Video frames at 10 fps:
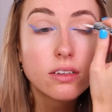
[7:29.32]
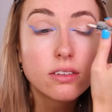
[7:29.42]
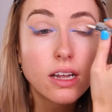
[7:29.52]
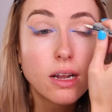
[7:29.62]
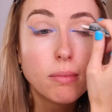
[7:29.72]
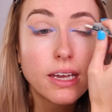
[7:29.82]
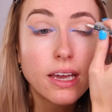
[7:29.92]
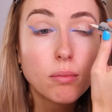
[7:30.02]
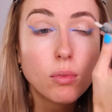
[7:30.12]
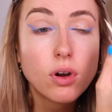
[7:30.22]
I just thought I might
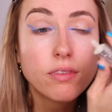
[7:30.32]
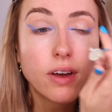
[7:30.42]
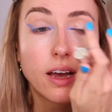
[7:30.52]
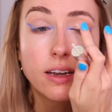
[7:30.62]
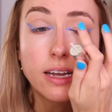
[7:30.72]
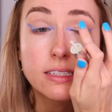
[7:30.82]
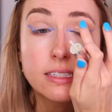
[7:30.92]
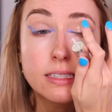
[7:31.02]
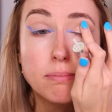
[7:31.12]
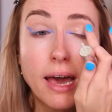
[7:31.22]
get more of a nice
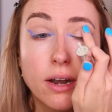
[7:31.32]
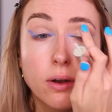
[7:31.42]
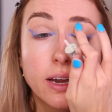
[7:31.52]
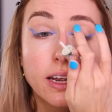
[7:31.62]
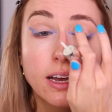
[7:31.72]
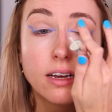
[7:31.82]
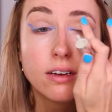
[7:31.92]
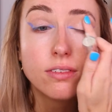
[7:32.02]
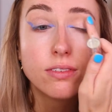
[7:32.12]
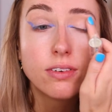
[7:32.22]
smattering
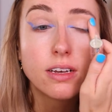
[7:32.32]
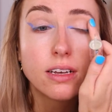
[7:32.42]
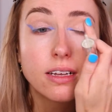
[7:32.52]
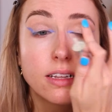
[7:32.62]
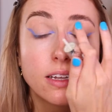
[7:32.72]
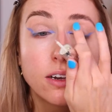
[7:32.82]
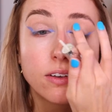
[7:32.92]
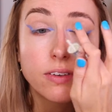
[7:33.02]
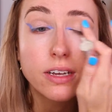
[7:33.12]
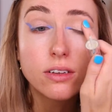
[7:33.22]
of glitter
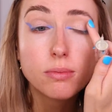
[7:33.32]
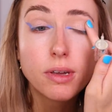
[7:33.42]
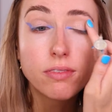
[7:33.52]
if I use my